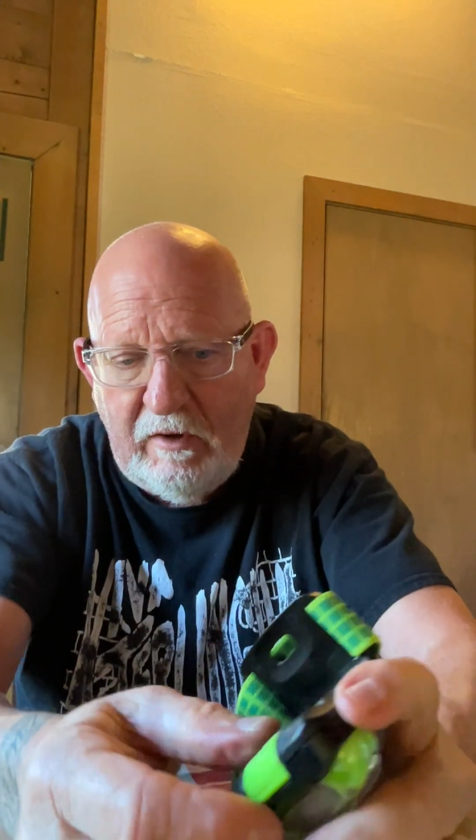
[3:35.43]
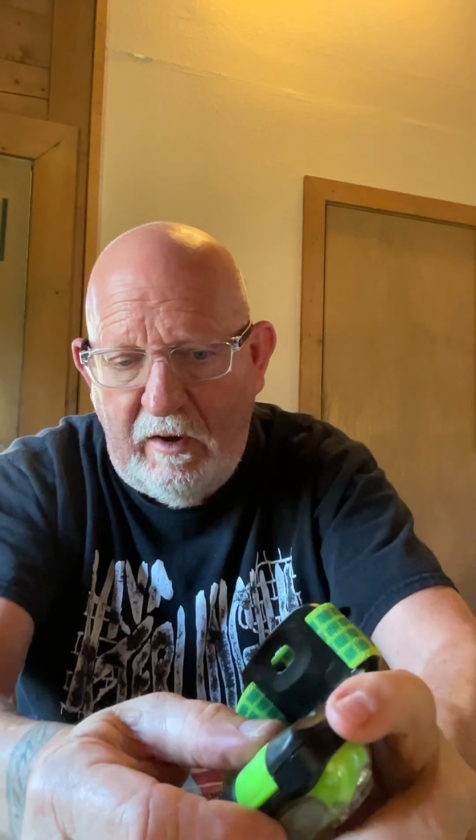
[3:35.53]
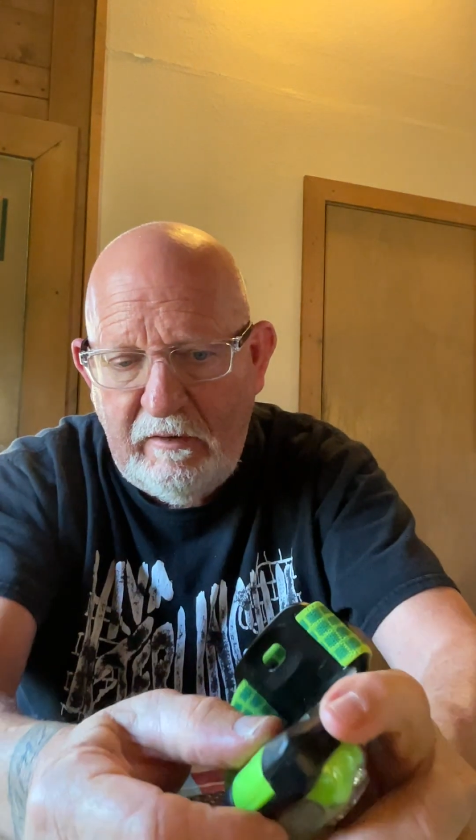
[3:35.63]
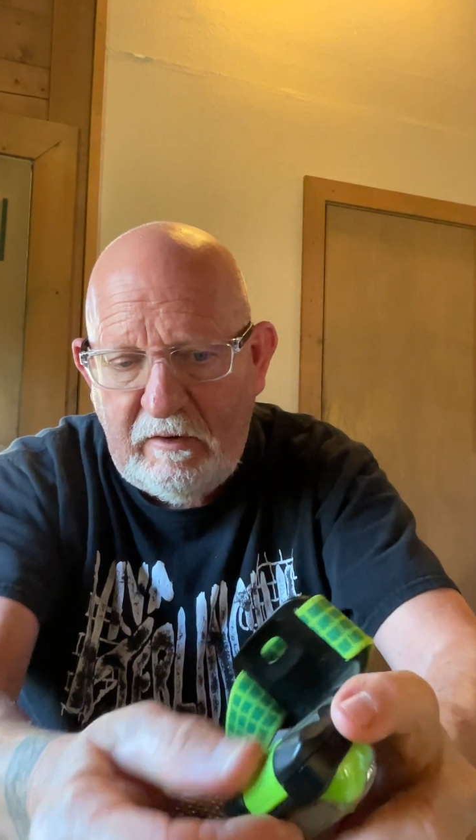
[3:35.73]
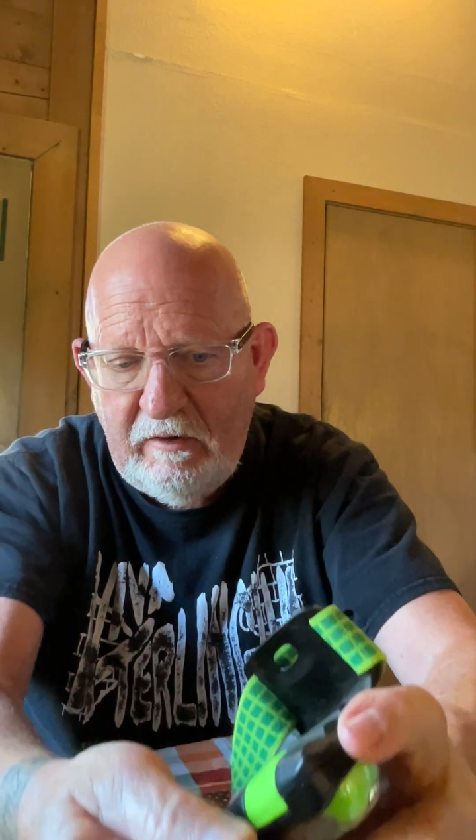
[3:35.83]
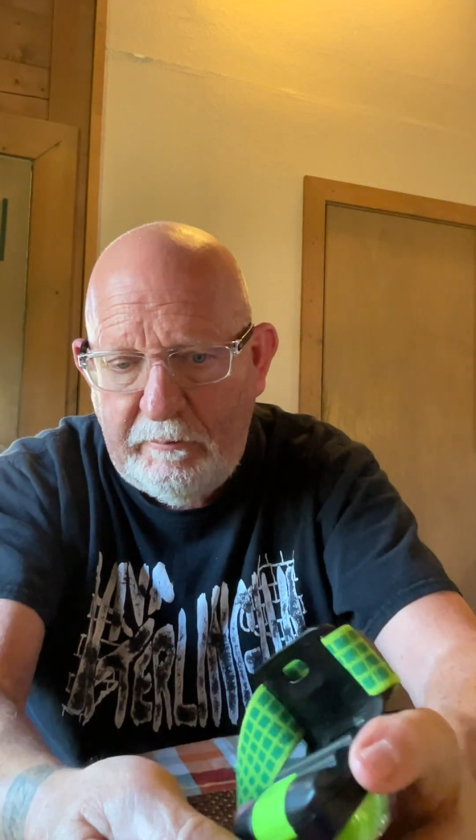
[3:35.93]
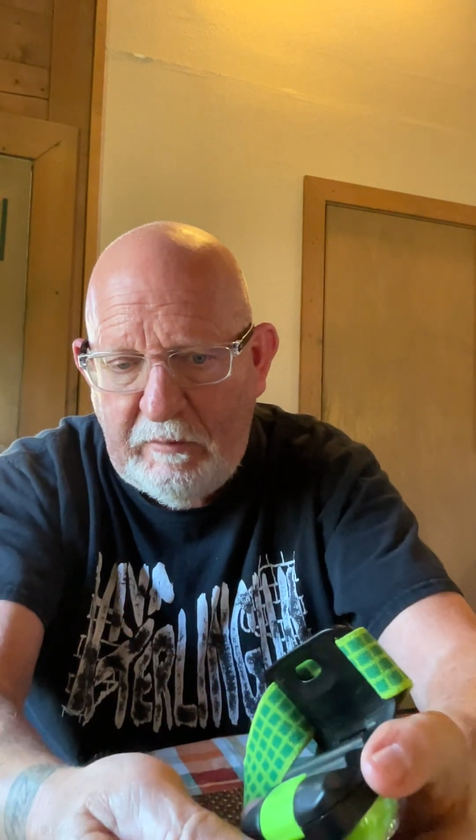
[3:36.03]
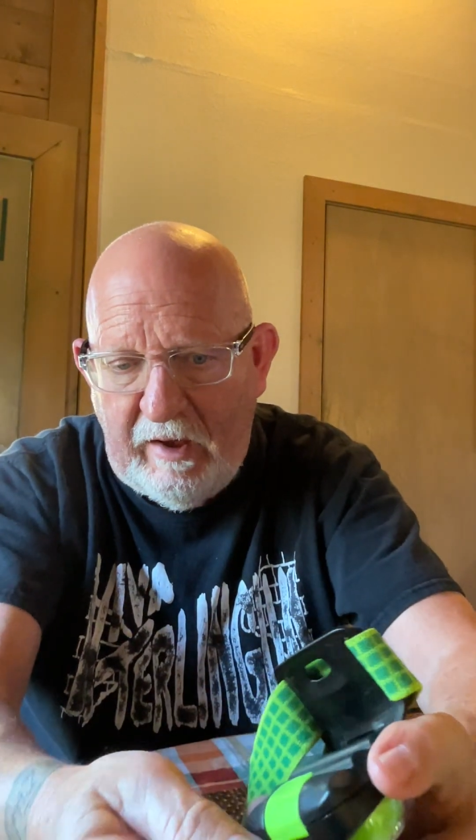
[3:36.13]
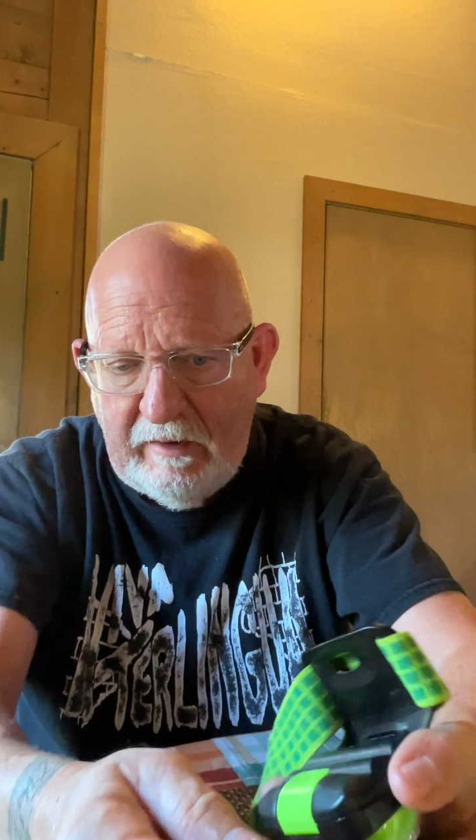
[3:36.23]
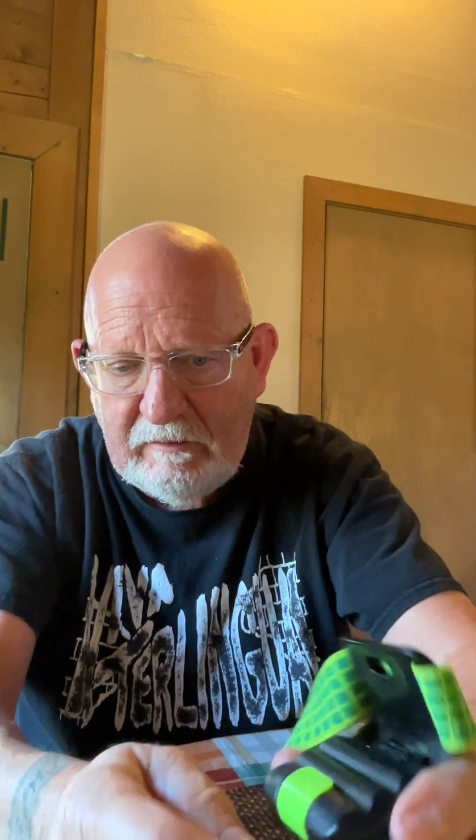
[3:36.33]
unclip
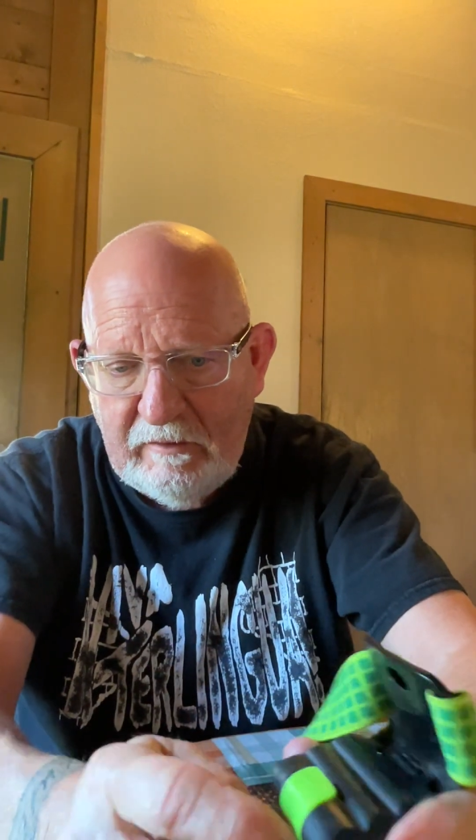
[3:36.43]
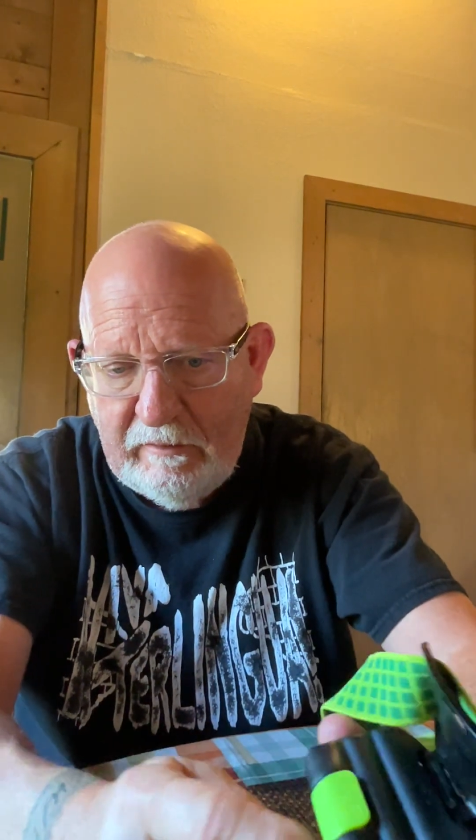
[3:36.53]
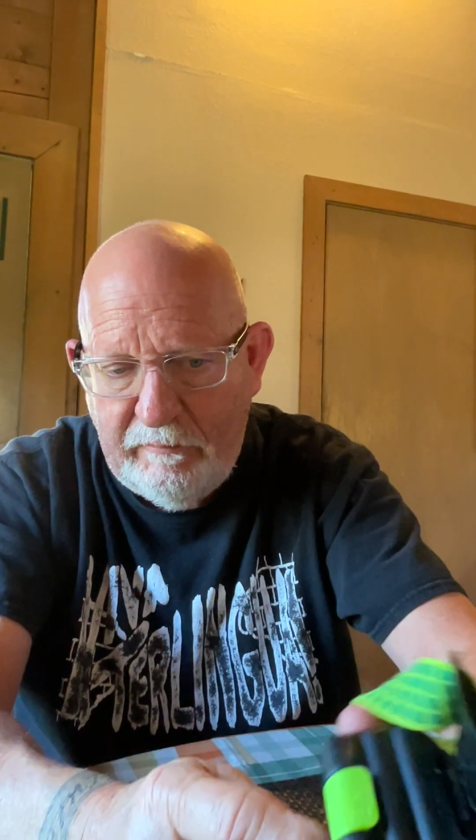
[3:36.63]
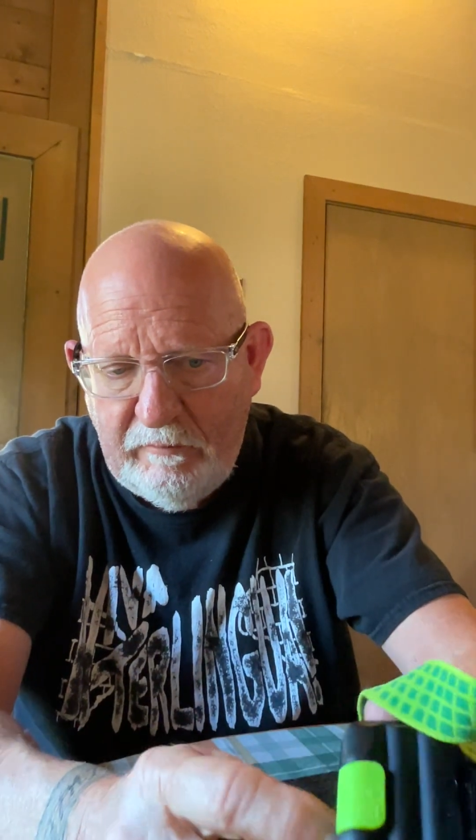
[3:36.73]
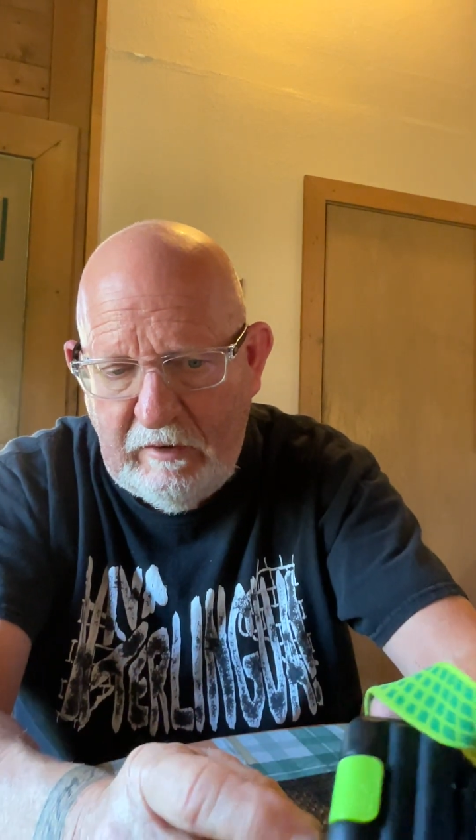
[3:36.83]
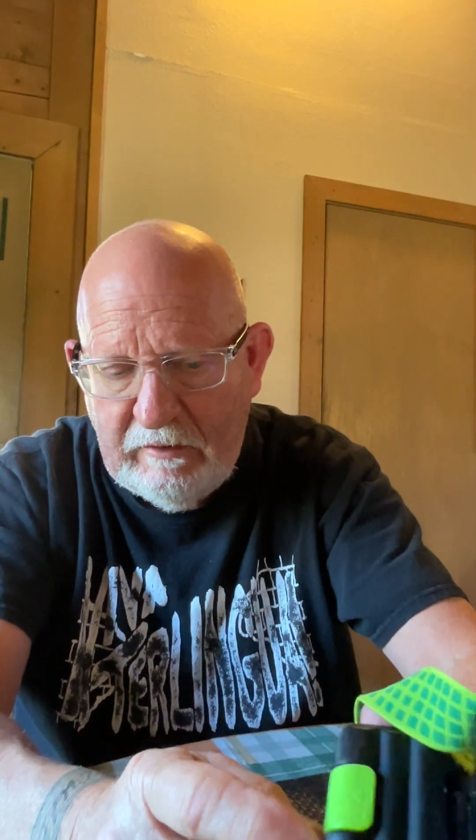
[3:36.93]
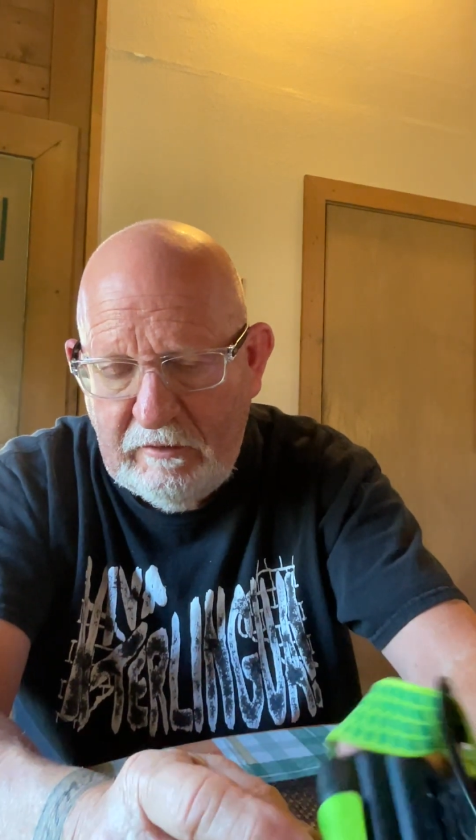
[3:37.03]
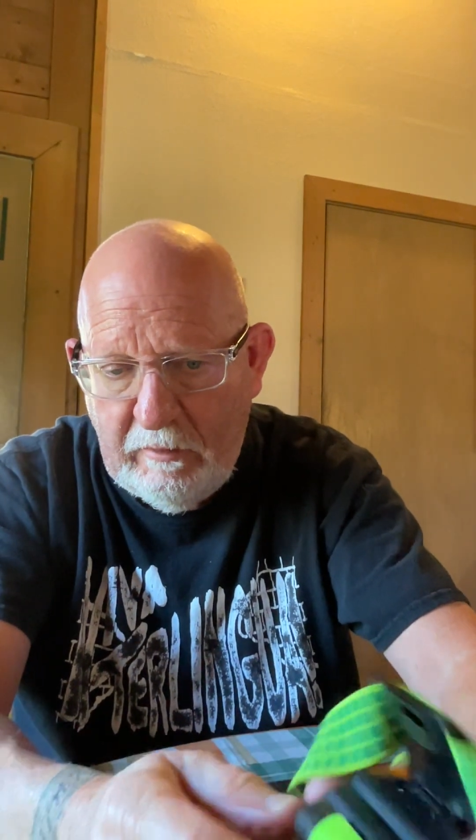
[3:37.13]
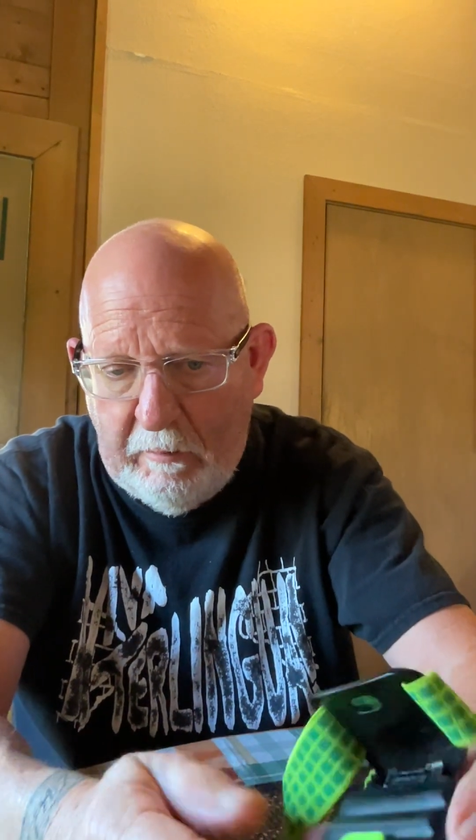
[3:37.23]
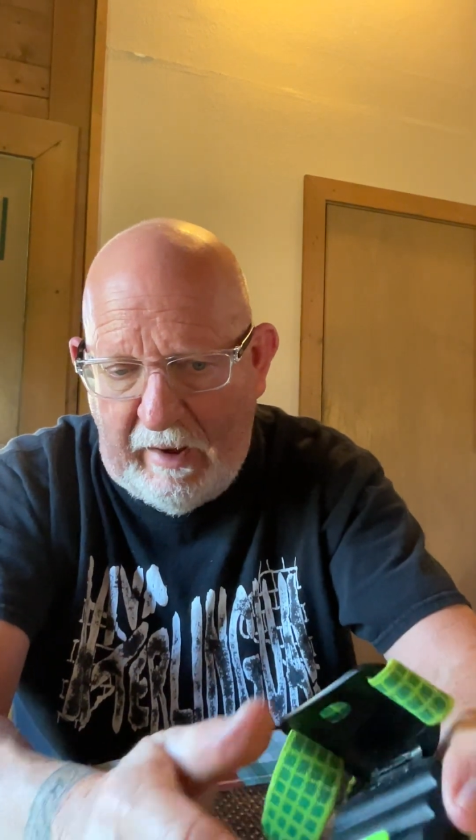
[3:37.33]
that to get to
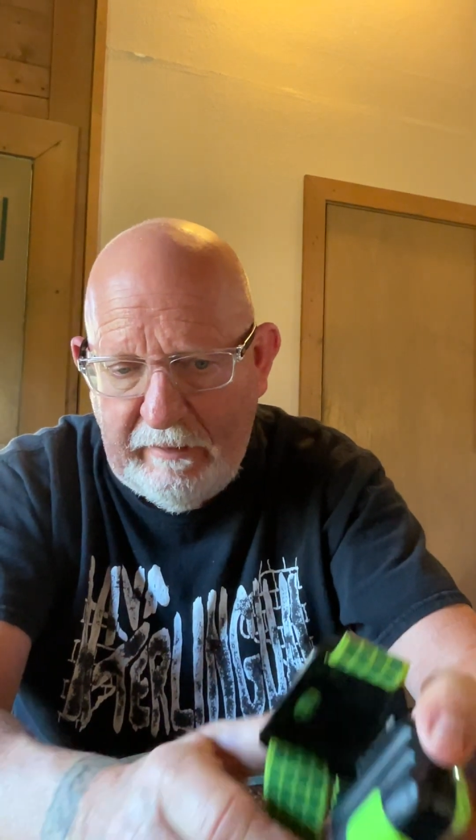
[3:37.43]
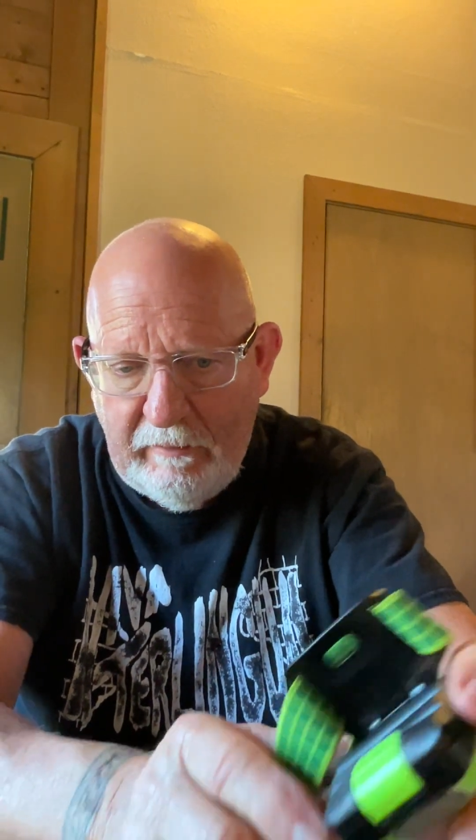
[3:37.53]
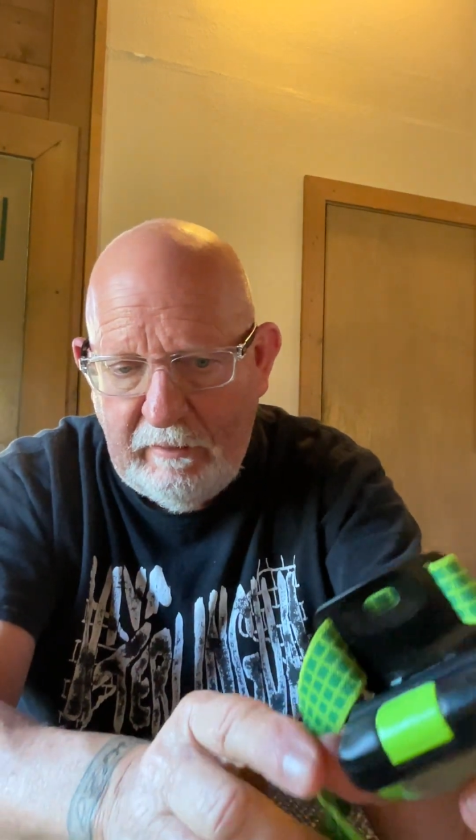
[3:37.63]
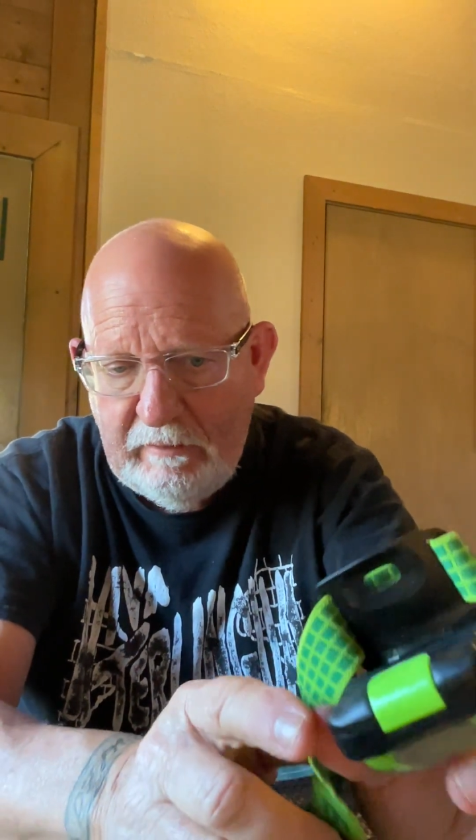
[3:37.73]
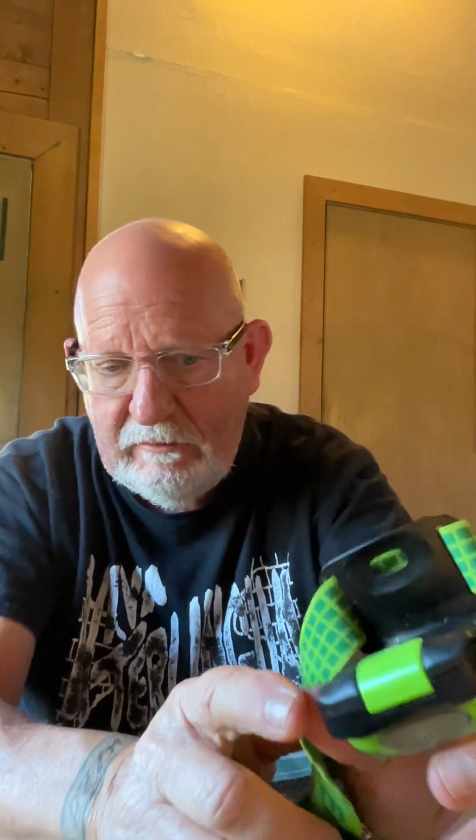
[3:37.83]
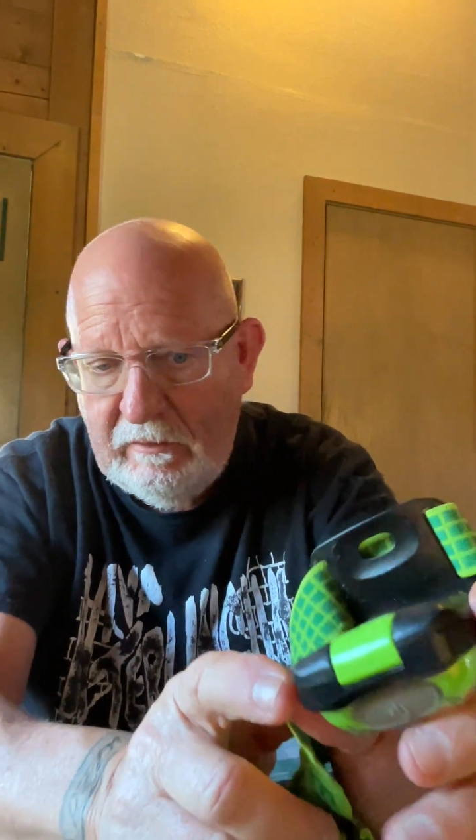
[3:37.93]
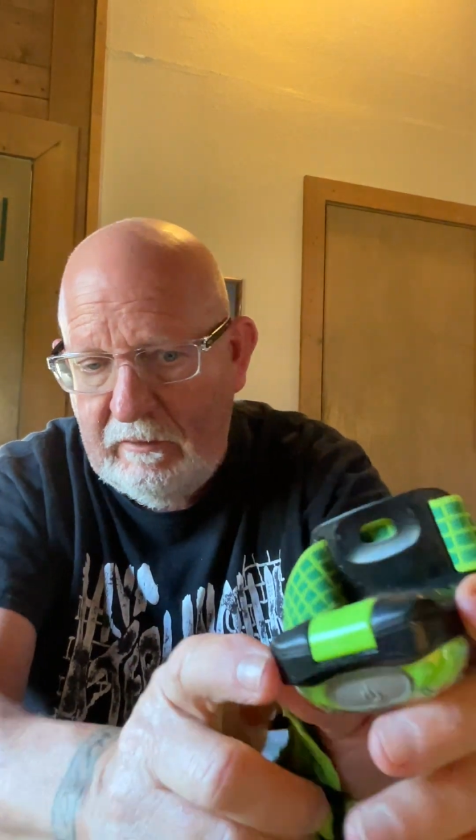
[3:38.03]
the batteries